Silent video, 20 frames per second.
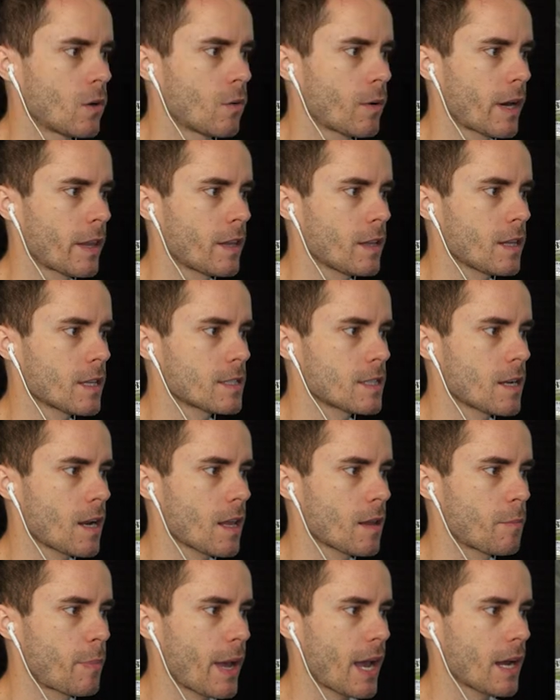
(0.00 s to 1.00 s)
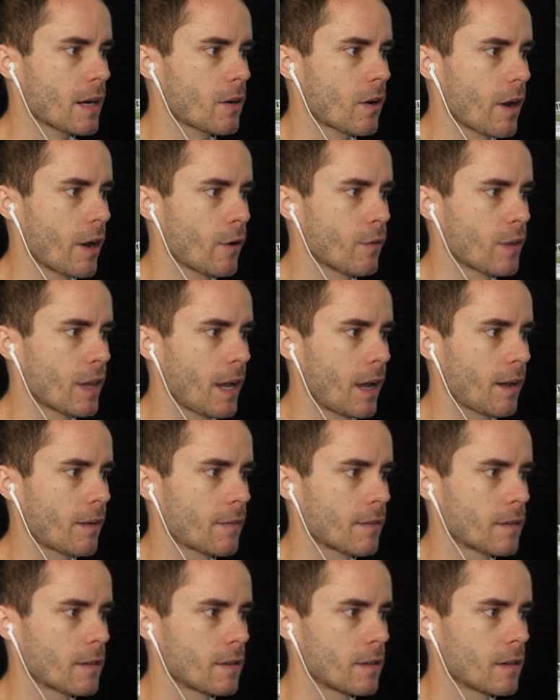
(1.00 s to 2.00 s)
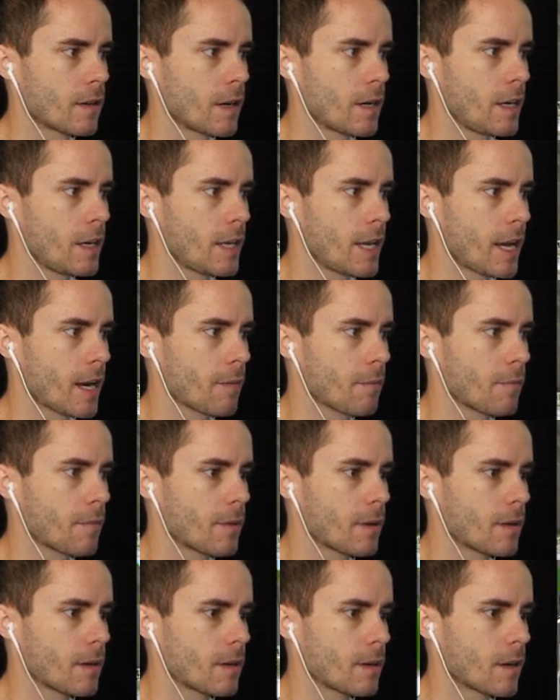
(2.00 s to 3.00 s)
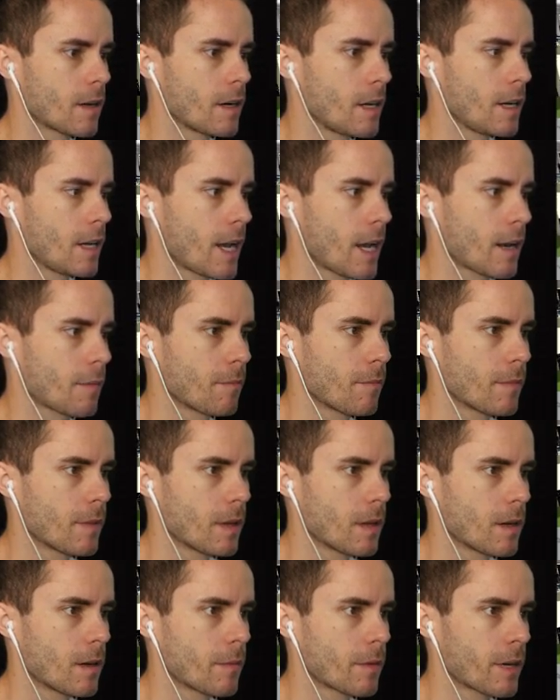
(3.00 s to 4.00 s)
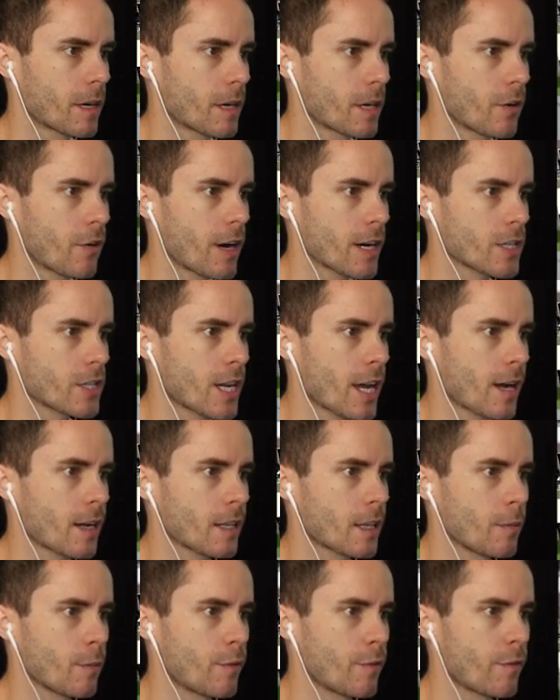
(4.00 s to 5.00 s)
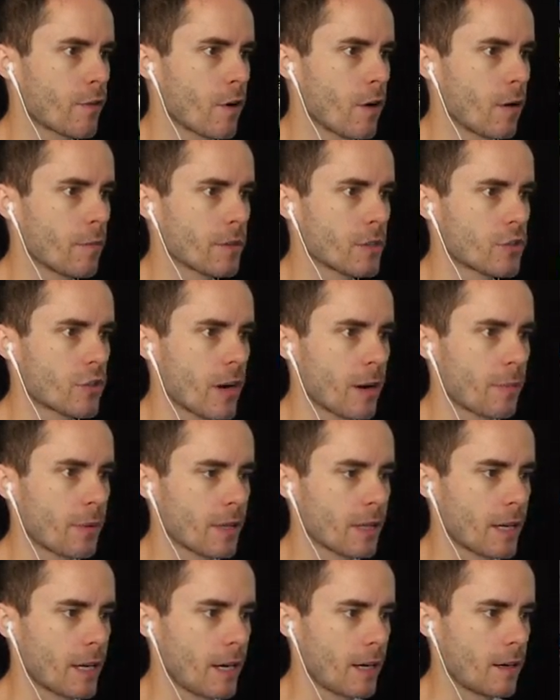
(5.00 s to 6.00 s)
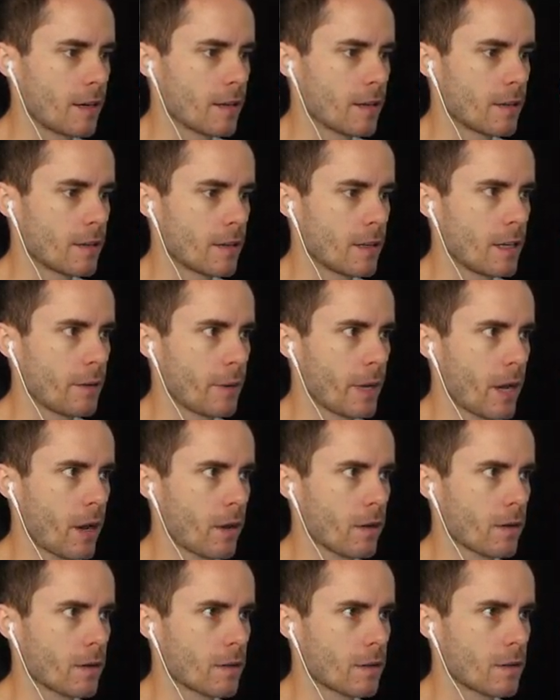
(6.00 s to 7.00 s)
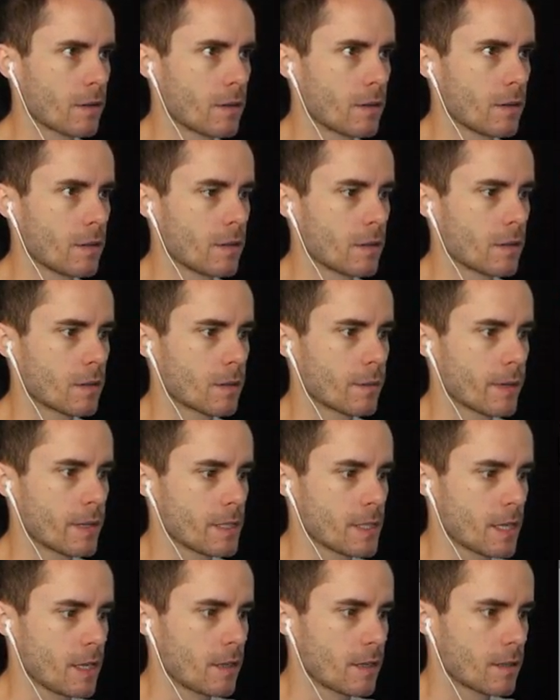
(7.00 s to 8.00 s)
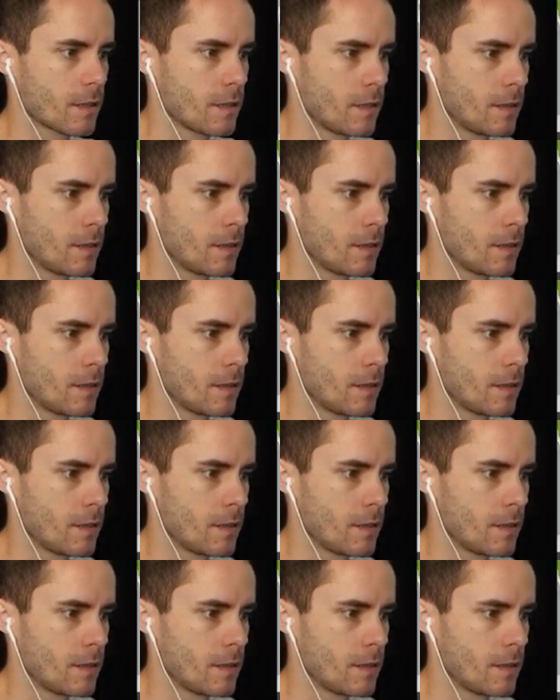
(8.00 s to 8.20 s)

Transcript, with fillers: Oh, I think that's another bad guy over there. I need to get him. I need to get him. I'm gonna crash tackle him from the trampoline. Here we go. Where is he?